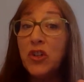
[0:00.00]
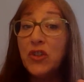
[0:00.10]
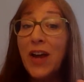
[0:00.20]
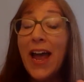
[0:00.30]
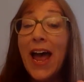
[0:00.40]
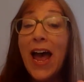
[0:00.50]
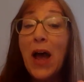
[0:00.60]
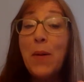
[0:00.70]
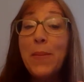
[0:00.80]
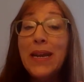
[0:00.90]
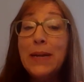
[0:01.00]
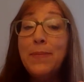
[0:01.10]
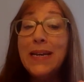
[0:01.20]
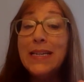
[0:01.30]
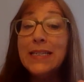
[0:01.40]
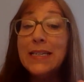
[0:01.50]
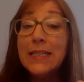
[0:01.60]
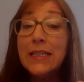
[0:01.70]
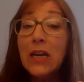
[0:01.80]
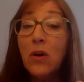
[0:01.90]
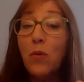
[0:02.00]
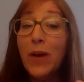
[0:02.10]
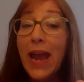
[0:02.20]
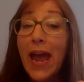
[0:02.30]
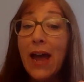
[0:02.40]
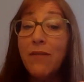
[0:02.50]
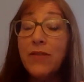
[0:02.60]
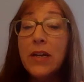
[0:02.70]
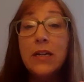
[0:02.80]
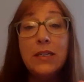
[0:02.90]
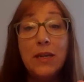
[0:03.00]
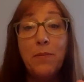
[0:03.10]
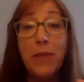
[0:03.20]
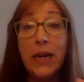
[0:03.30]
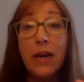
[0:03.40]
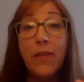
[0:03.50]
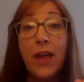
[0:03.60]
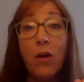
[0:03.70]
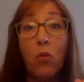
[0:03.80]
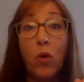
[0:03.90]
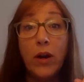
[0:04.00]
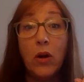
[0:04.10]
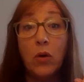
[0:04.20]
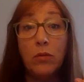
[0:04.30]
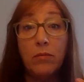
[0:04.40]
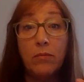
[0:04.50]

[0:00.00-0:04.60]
So how many pieces we have to make that one whole.